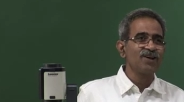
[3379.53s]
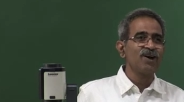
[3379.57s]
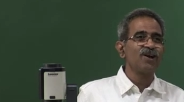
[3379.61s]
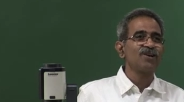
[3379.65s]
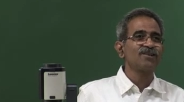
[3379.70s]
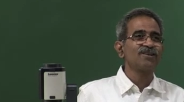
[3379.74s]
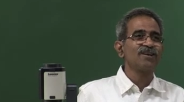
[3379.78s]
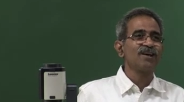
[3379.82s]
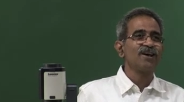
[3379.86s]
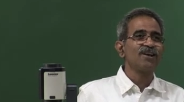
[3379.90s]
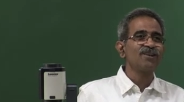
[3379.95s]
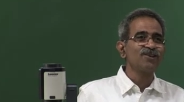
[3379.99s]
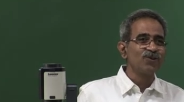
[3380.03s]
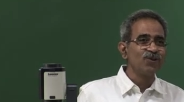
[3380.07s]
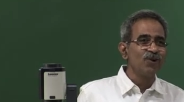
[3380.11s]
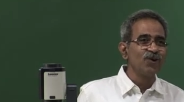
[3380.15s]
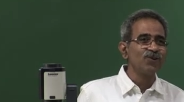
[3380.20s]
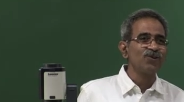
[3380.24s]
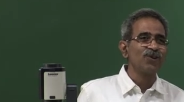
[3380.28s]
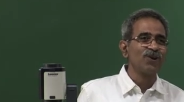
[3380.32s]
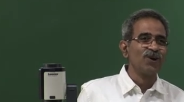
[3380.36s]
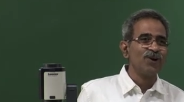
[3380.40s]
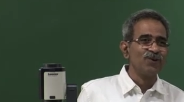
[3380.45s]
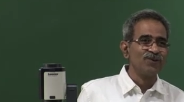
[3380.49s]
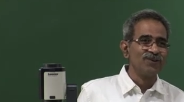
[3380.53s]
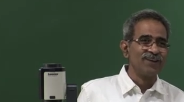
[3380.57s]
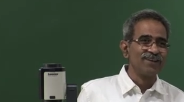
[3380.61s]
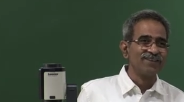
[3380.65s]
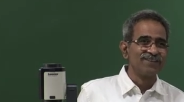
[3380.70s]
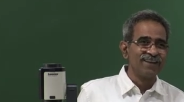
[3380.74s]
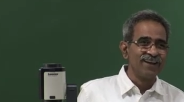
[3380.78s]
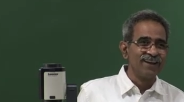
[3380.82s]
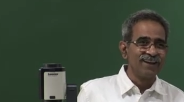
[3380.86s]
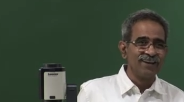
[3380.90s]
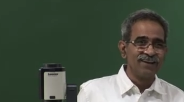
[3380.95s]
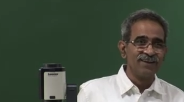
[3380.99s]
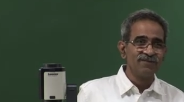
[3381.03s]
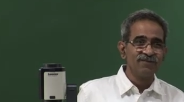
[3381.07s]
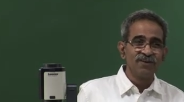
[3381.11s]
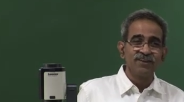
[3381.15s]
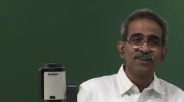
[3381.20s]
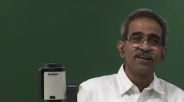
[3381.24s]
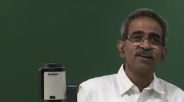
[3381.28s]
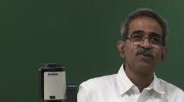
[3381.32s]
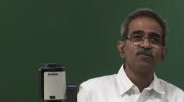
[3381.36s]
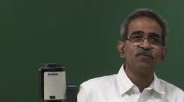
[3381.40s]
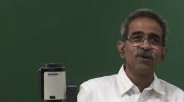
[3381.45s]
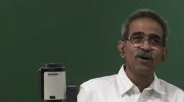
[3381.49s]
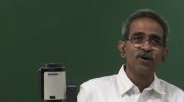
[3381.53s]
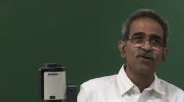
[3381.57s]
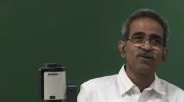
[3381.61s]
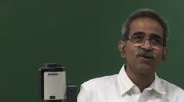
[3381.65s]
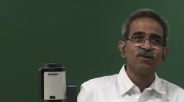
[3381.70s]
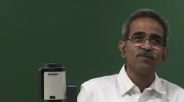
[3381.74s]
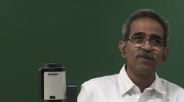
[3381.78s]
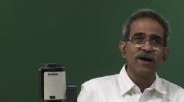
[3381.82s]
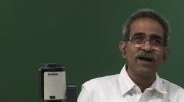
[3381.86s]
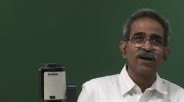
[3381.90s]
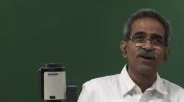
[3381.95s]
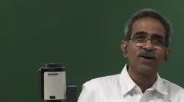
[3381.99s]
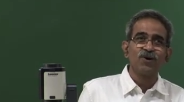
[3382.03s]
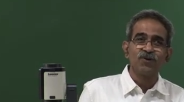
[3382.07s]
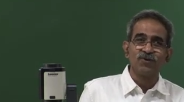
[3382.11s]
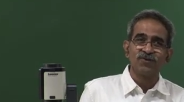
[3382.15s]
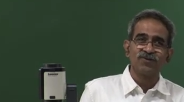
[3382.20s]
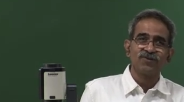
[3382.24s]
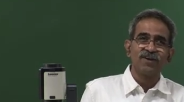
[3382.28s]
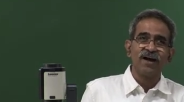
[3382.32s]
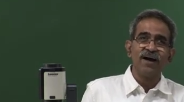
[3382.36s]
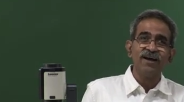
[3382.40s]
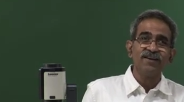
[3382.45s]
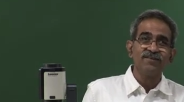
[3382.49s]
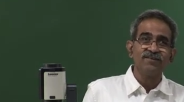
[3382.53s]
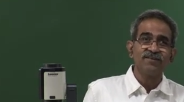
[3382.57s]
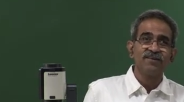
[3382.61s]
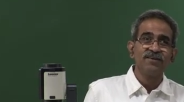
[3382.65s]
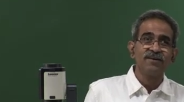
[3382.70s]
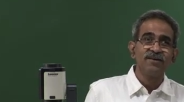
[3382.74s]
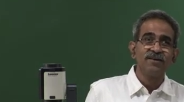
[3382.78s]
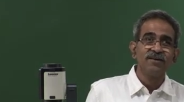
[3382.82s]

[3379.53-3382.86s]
or the earth goes around the sun with respect to the background stars,